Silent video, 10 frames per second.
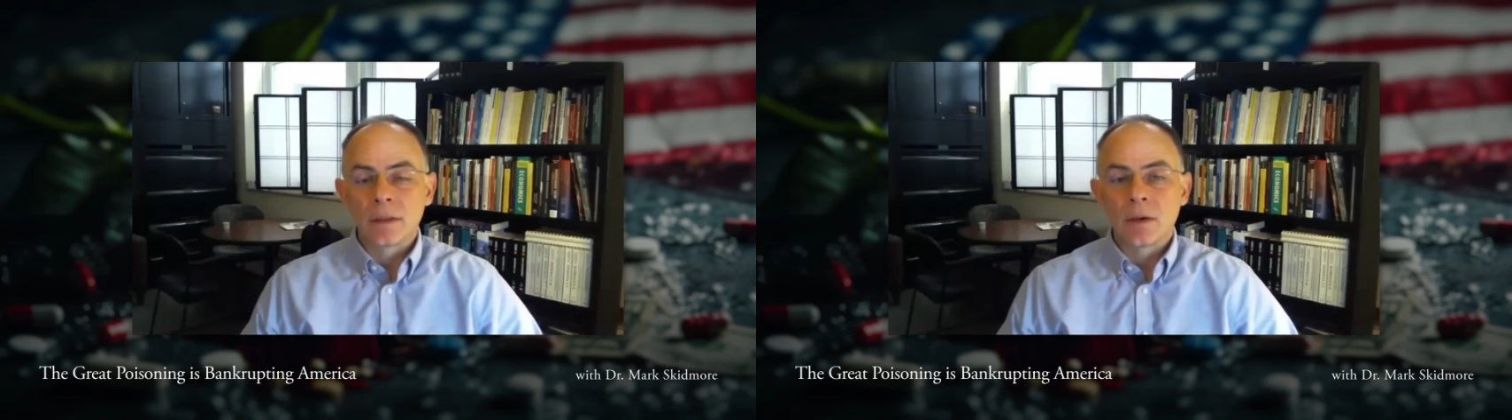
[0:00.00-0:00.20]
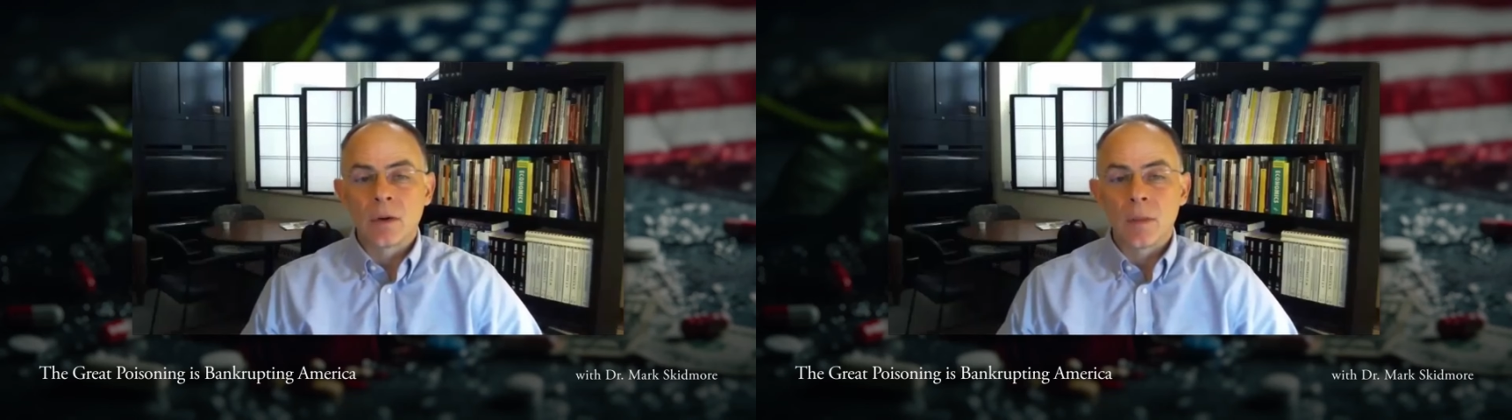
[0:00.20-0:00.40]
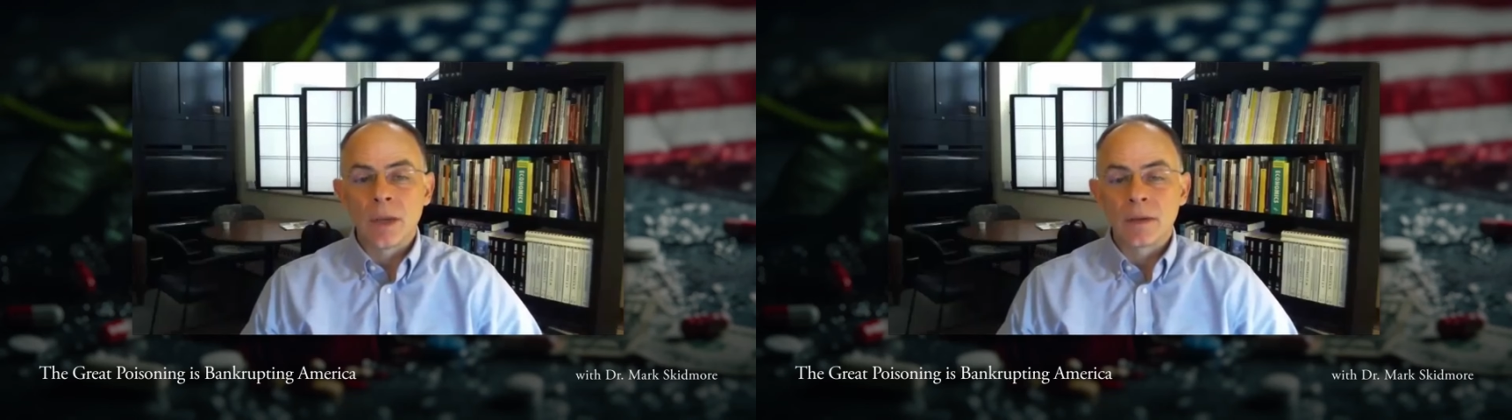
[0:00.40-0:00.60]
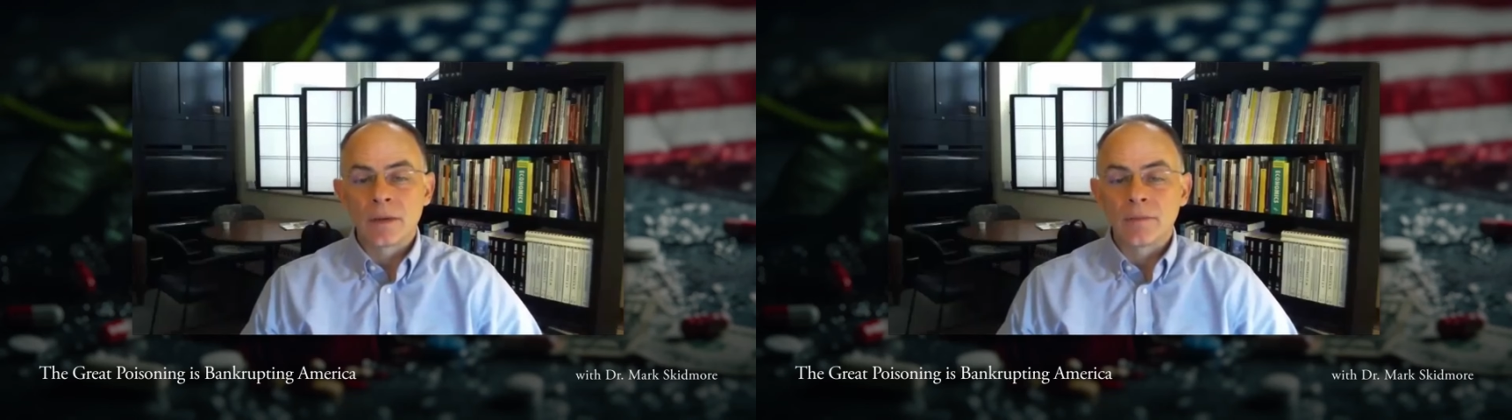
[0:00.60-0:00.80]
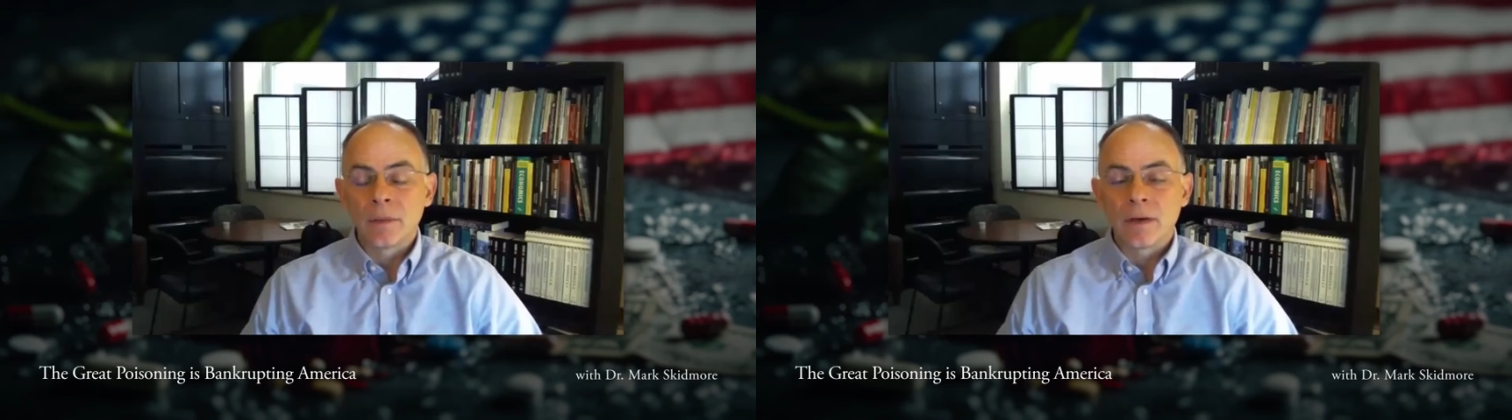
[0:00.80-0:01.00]

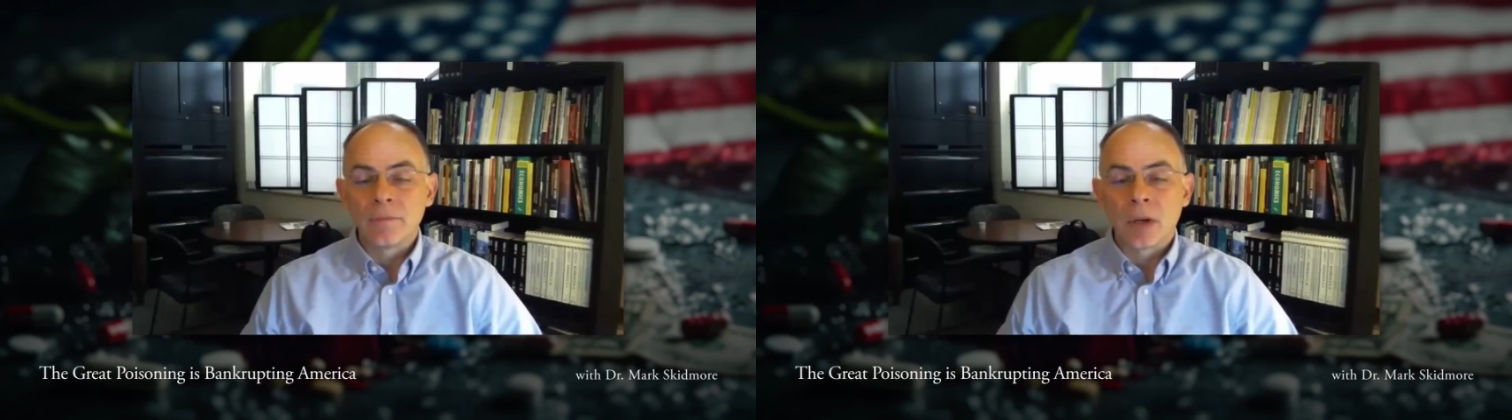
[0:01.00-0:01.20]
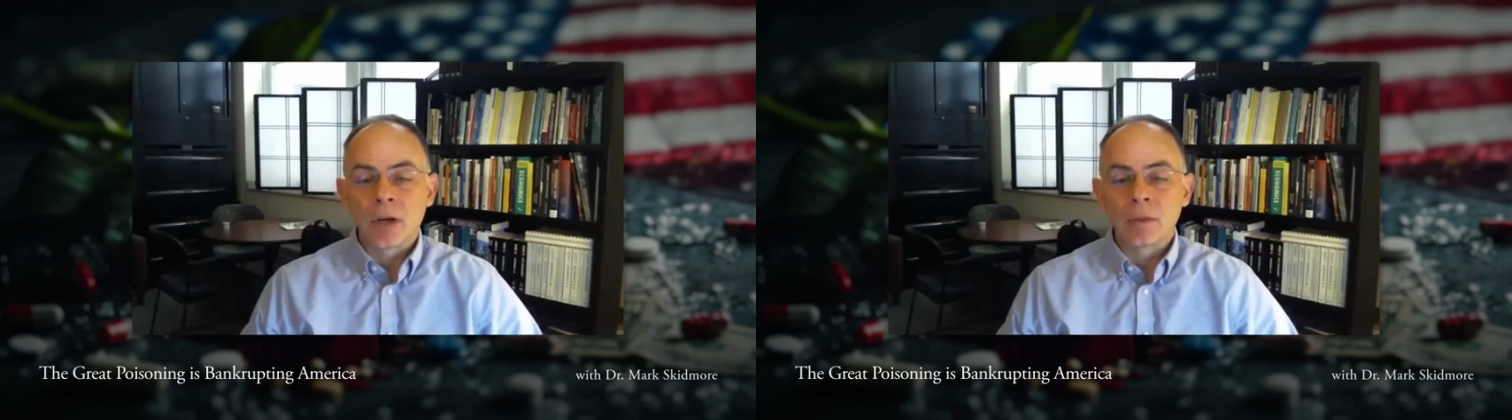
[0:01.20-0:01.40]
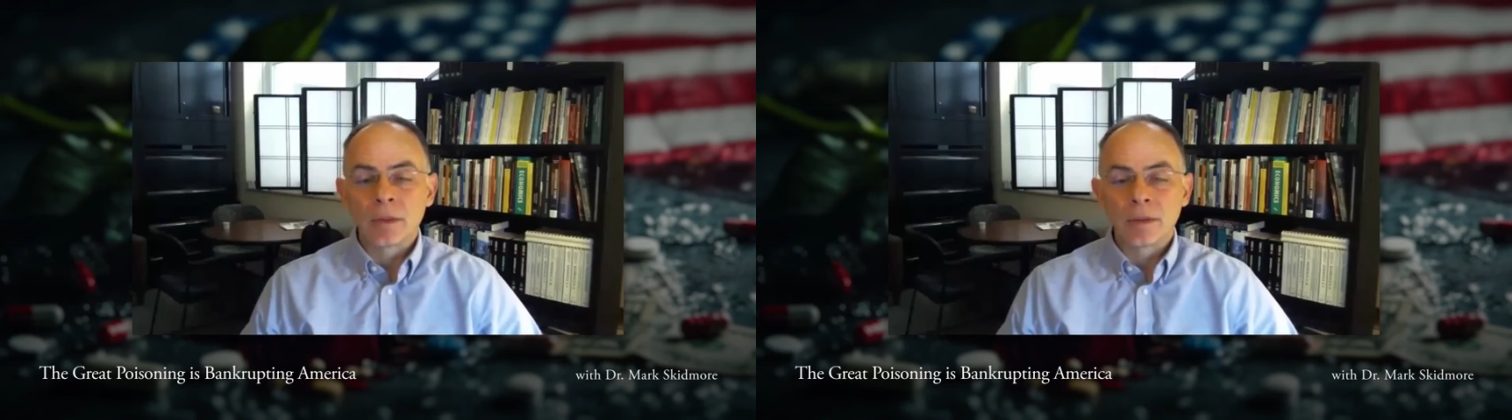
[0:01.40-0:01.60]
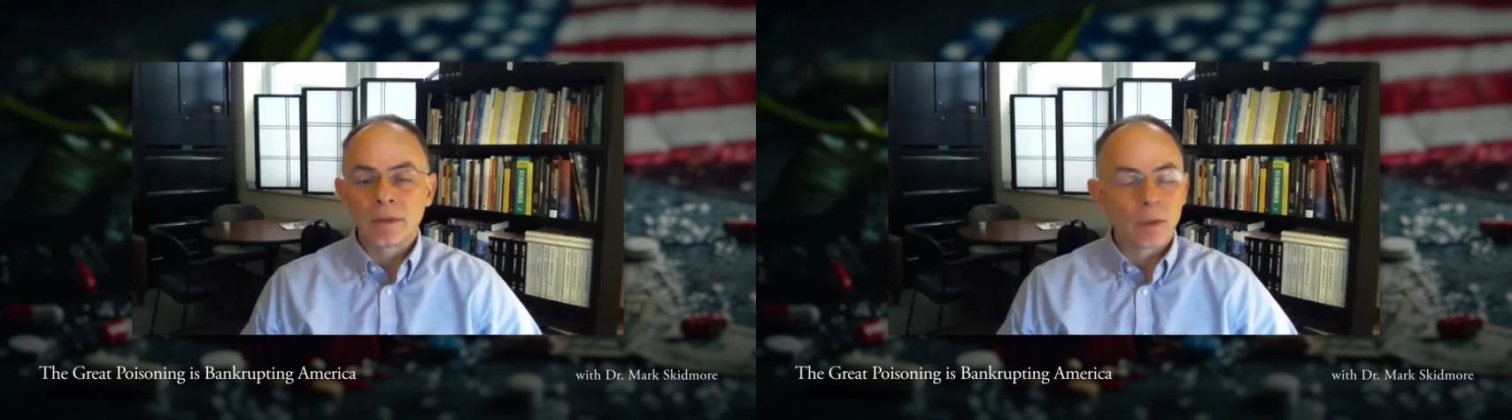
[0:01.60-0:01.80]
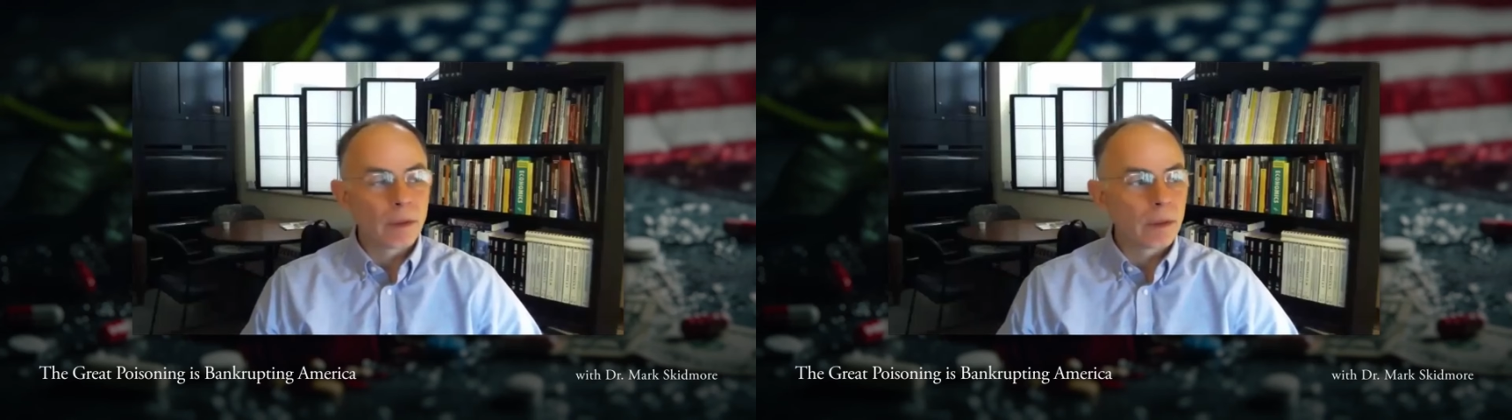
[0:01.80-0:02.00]
amount of borrowing
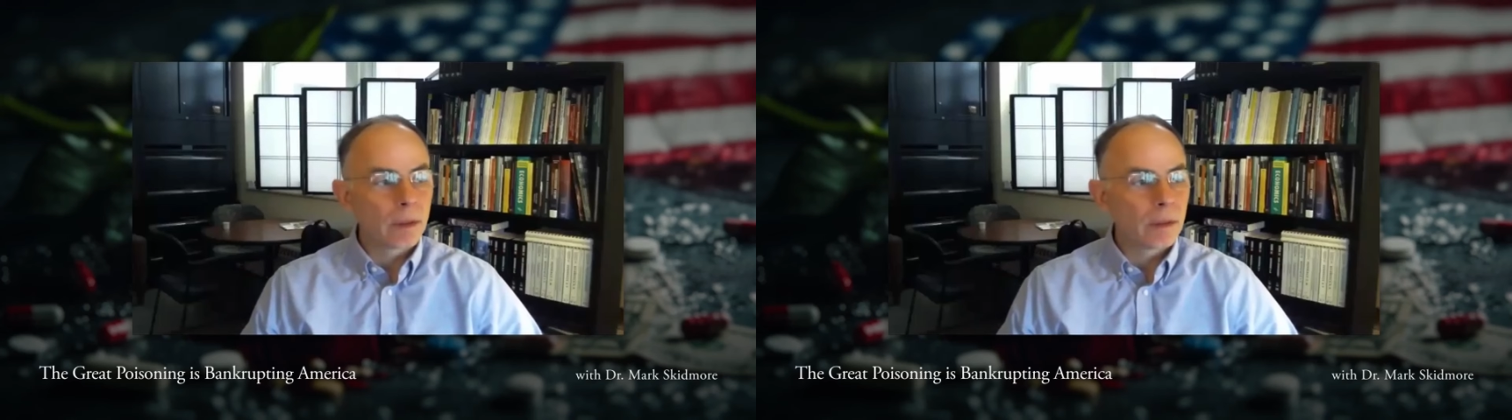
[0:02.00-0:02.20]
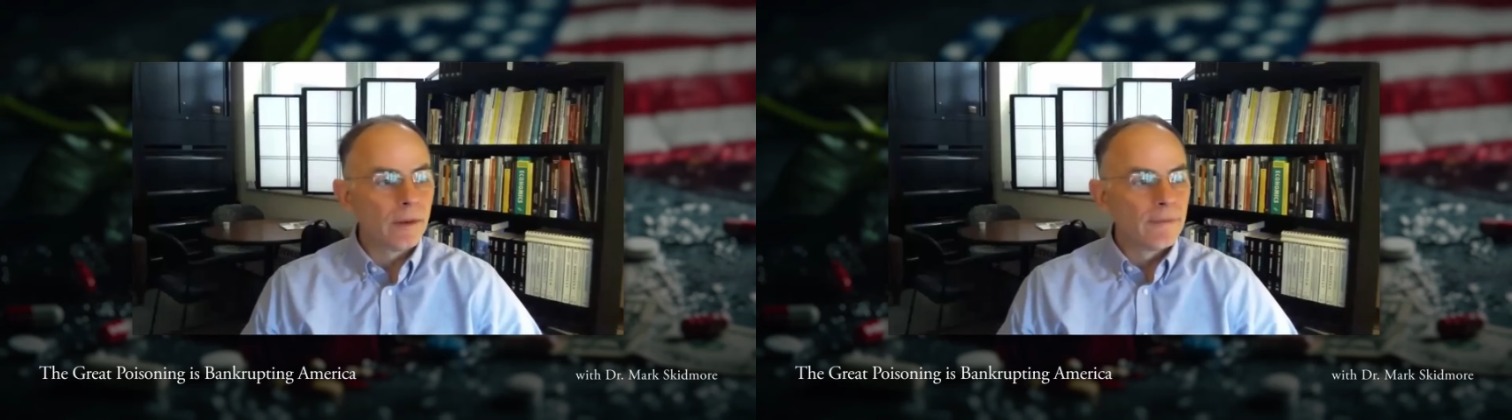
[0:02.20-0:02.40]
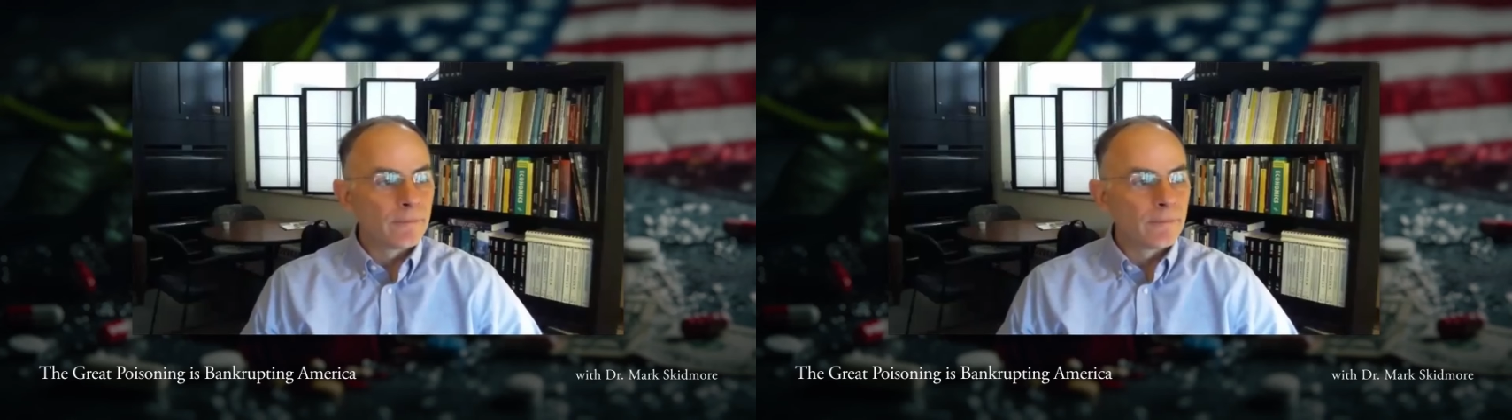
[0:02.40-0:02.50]
that would occur.